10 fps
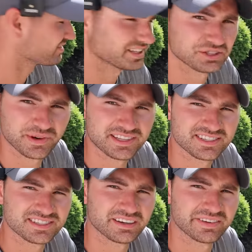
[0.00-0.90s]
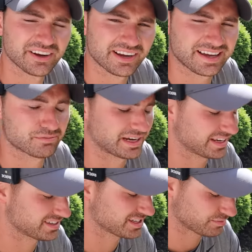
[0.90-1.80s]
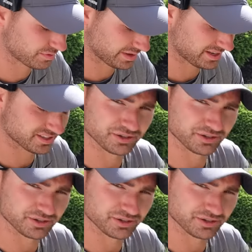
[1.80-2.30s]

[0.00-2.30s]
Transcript: these weeds and stuff out and I had my kids helping me.